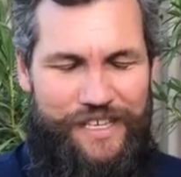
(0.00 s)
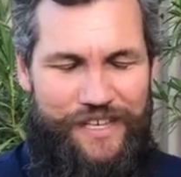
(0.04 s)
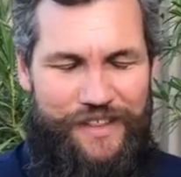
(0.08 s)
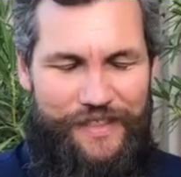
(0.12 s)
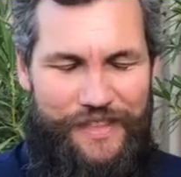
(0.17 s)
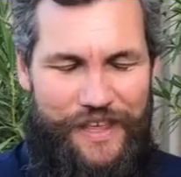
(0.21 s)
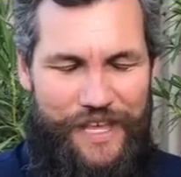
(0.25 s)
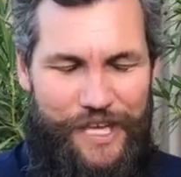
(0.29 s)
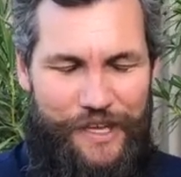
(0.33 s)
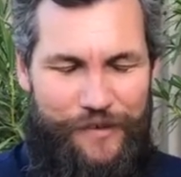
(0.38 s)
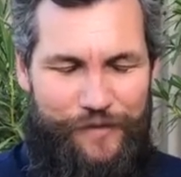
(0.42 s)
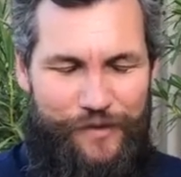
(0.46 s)

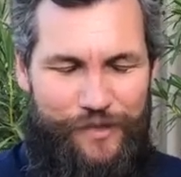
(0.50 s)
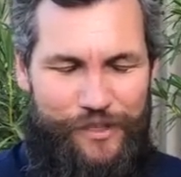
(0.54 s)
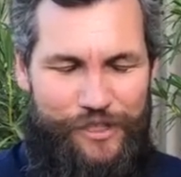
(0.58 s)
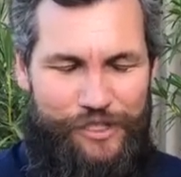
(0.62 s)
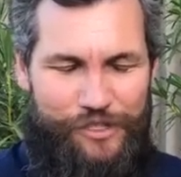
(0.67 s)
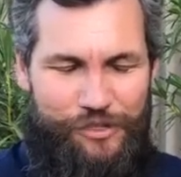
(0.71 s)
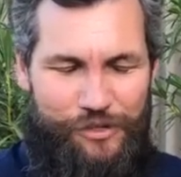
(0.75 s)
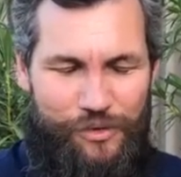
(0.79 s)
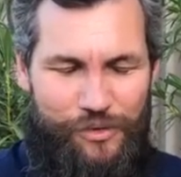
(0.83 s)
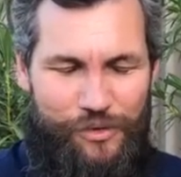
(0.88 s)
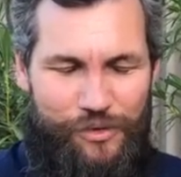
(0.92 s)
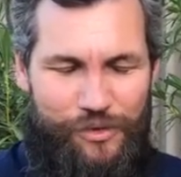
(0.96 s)
Thank you for the
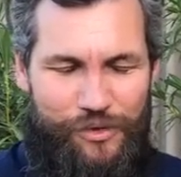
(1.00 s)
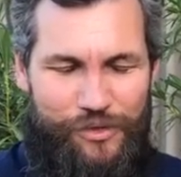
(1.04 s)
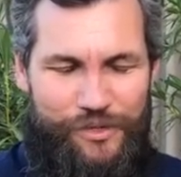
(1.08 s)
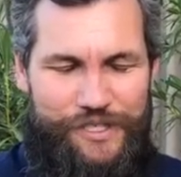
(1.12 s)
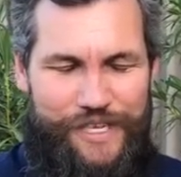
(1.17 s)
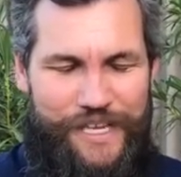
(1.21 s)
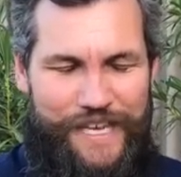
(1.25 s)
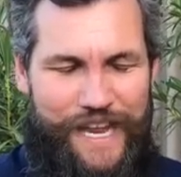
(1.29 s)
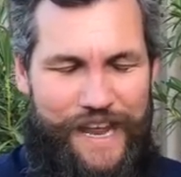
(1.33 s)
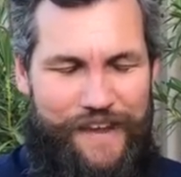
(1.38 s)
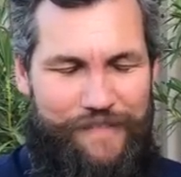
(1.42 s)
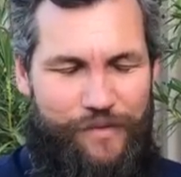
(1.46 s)
schools
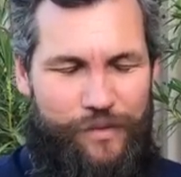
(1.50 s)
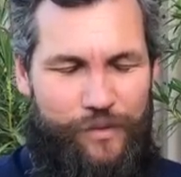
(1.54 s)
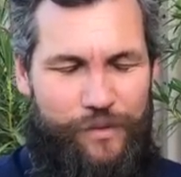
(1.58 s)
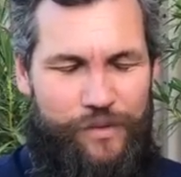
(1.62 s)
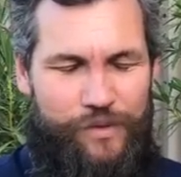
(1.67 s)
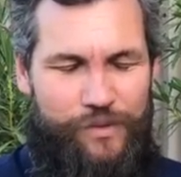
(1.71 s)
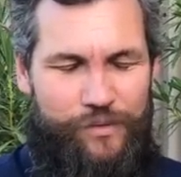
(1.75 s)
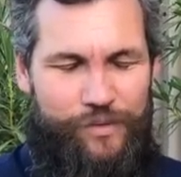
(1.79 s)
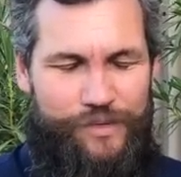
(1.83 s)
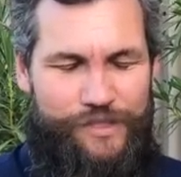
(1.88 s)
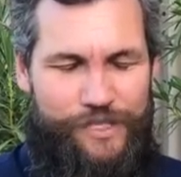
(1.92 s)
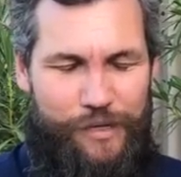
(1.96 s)
that
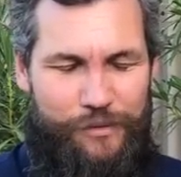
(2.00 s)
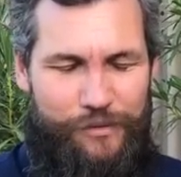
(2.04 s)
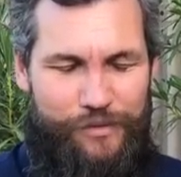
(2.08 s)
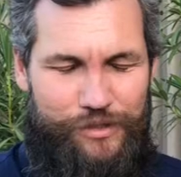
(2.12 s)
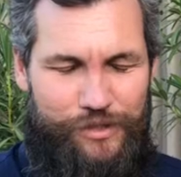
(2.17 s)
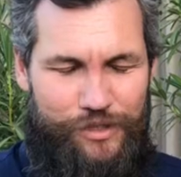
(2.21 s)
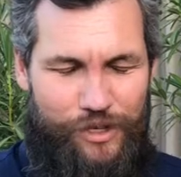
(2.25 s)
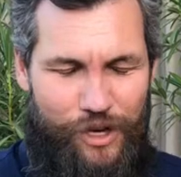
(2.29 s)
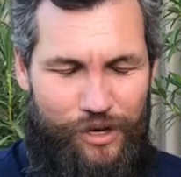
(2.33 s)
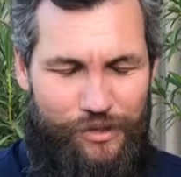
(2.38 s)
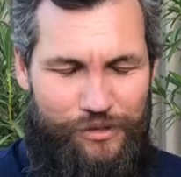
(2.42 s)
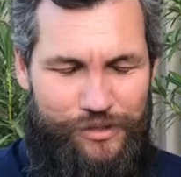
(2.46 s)
everyone was able
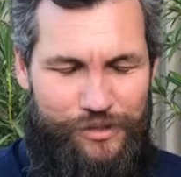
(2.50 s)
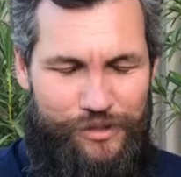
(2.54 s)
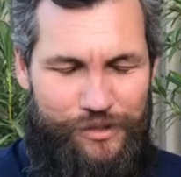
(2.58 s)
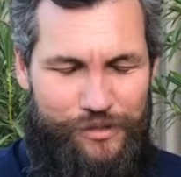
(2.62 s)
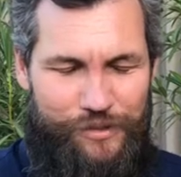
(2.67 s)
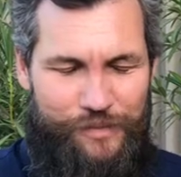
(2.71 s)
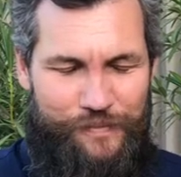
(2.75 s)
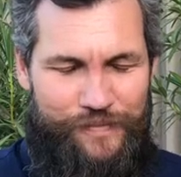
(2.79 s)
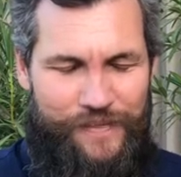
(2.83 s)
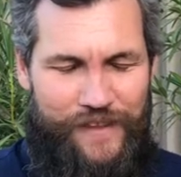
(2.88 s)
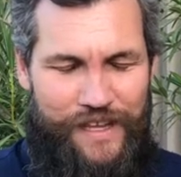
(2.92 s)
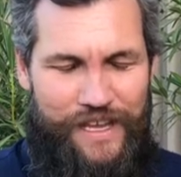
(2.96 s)
to go to.